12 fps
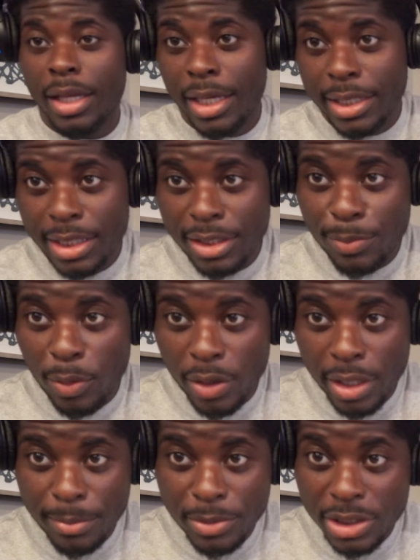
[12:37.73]
At this
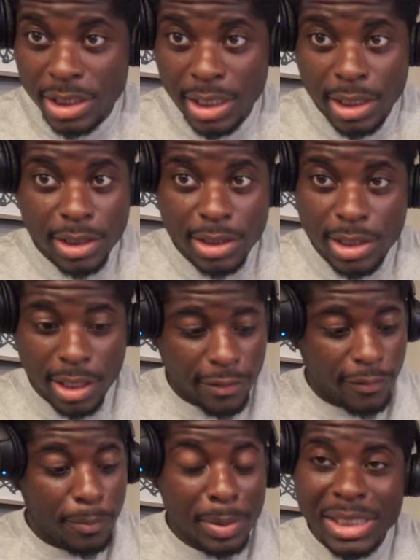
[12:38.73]
point, I'm just eating
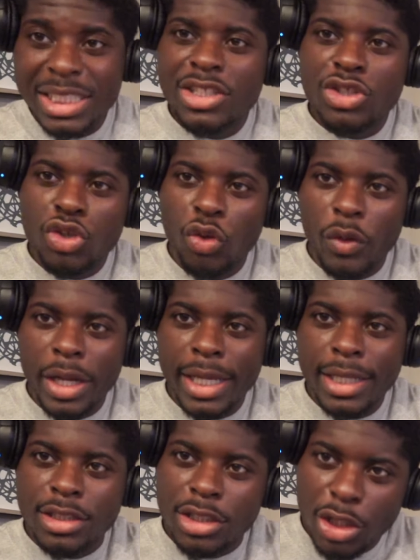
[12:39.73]
stuff. But this is
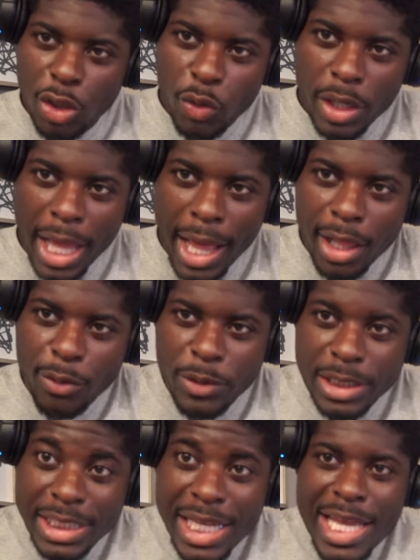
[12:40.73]
greens, low
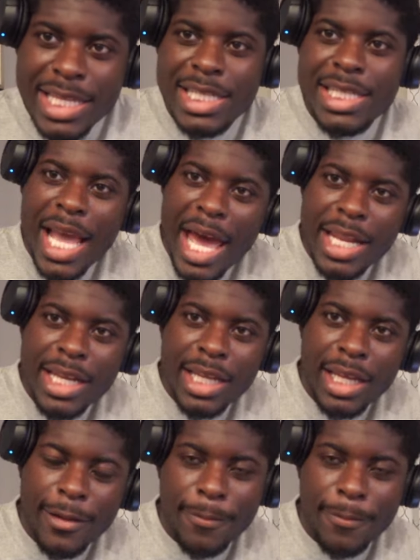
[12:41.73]
calories. It's Saturday.